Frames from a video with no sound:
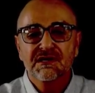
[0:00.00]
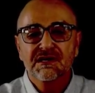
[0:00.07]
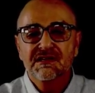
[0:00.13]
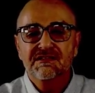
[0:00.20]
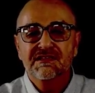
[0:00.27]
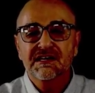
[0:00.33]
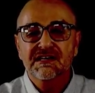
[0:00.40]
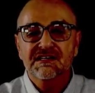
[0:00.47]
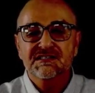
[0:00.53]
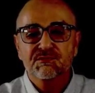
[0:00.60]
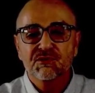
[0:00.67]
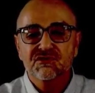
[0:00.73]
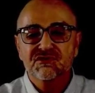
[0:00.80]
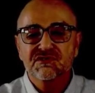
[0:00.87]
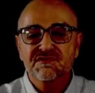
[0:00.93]
than
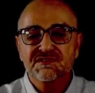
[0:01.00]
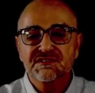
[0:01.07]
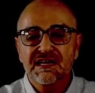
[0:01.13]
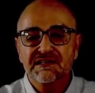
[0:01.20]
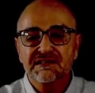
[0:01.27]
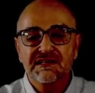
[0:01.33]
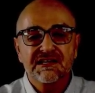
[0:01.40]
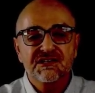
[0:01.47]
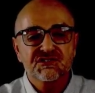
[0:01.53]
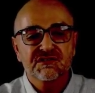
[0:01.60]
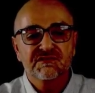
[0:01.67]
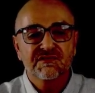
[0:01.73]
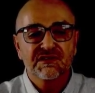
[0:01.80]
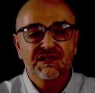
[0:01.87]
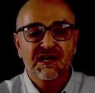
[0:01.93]
explosives detonation
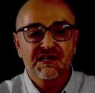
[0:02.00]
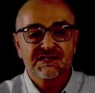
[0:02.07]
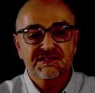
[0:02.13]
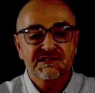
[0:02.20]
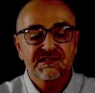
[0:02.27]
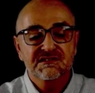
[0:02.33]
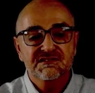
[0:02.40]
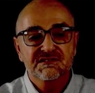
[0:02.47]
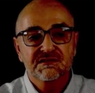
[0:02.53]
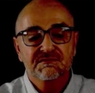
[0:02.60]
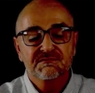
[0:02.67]
velocities,